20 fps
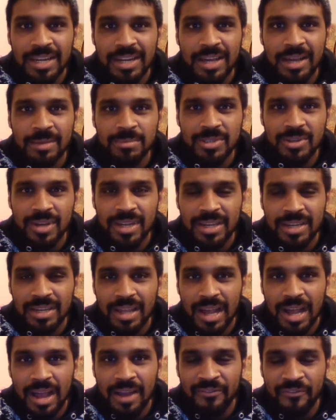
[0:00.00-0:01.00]
I'm sorry,
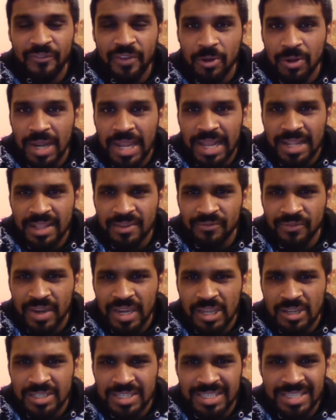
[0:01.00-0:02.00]
I felt like the
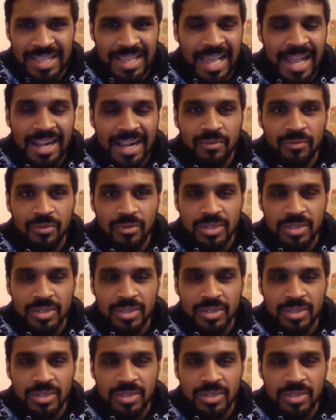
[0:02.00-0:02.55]
video just lagged for a